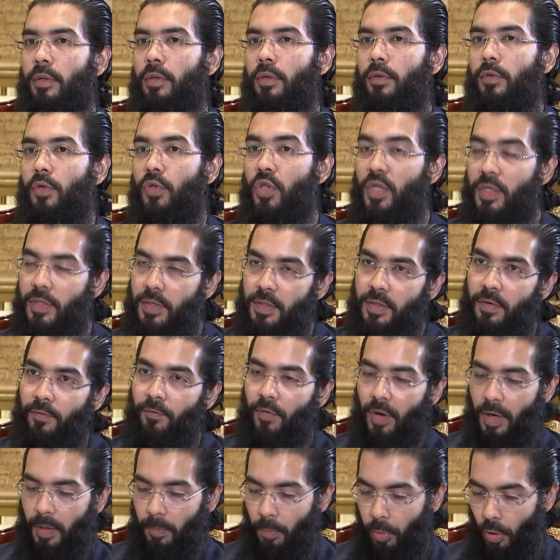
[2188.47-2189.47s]
So this is a
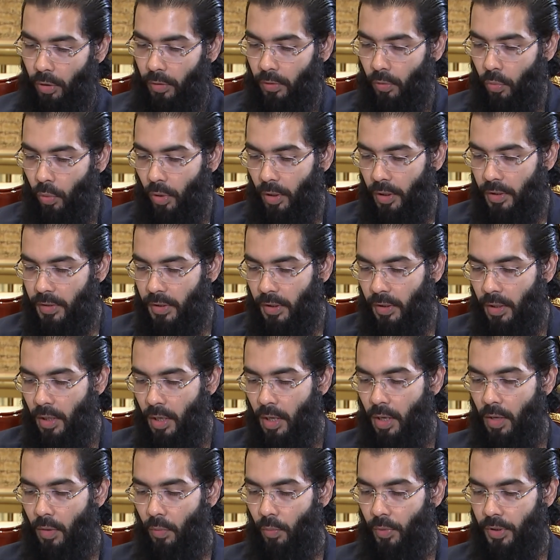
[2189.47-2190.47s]
very important quality
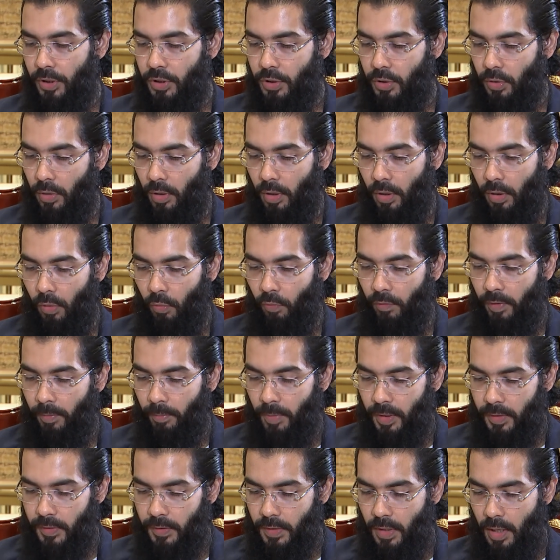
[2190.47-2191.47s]
which we
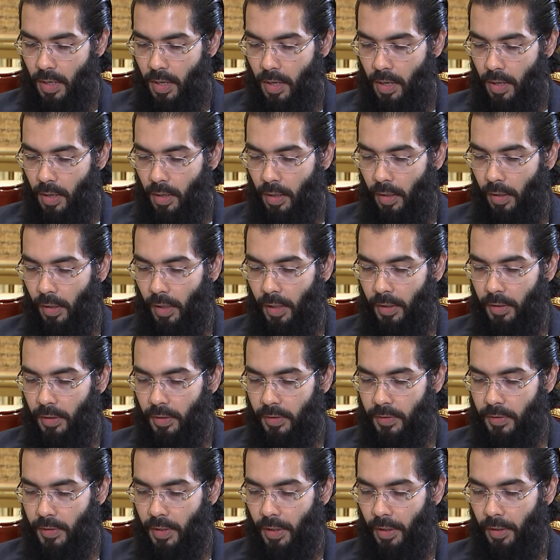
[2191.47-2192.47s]
must
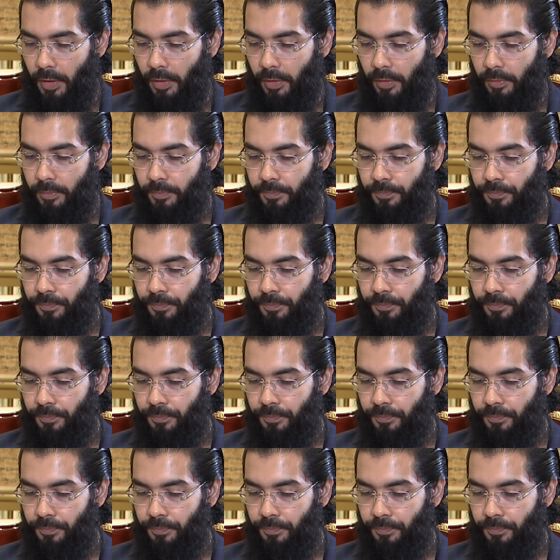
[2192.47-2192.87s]
understand.